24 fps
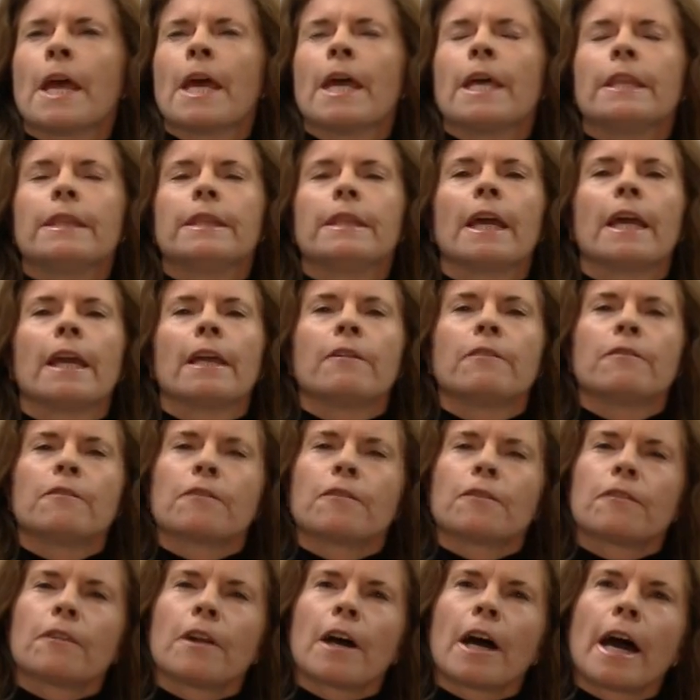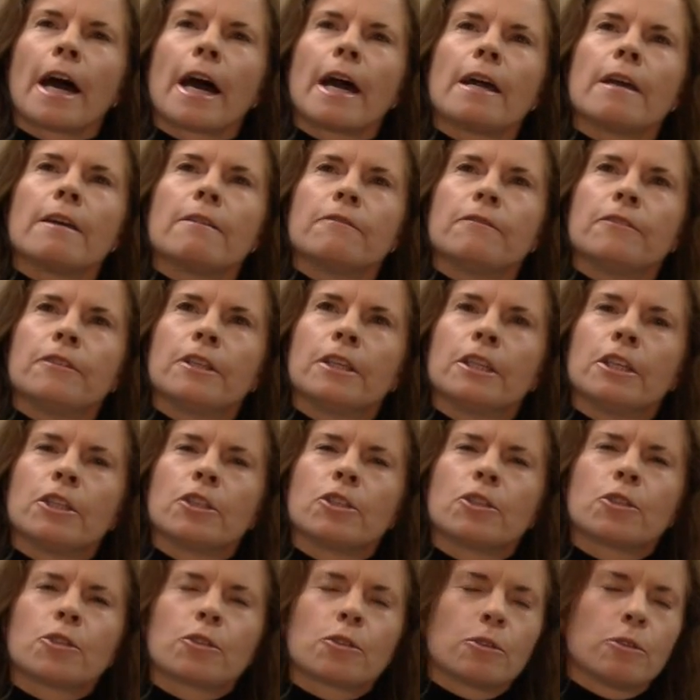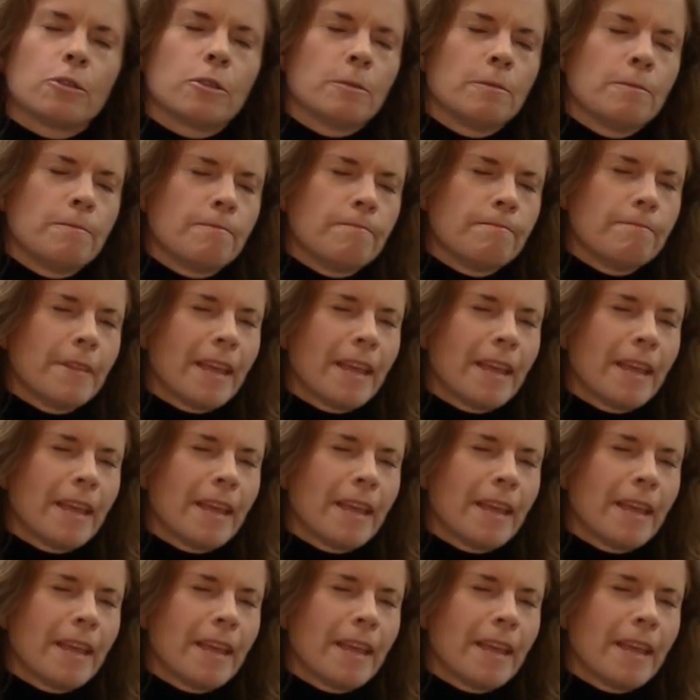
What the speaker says: They thrive to